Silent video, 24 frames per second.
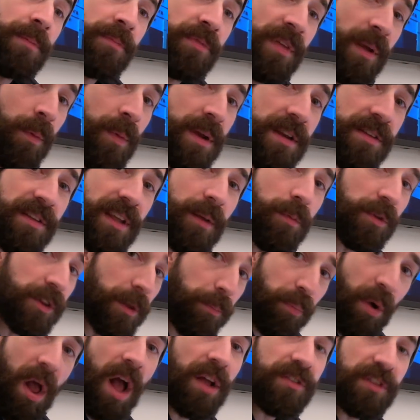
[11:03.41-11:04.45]
thing we did with the
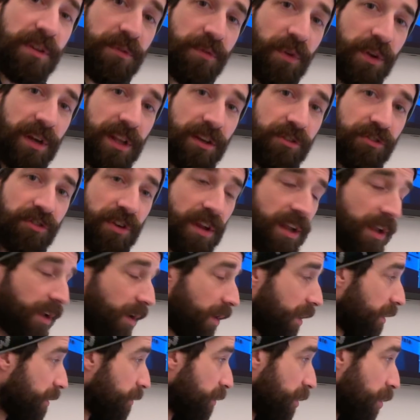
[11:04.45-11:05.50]
proxy footage.
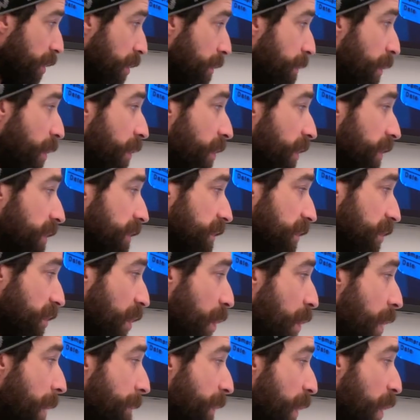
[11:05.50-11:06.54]
Go up
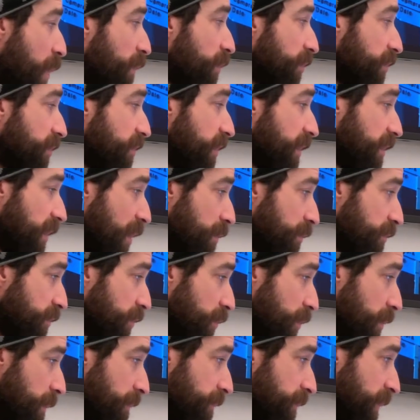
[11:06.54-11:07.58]
over to the clone tool.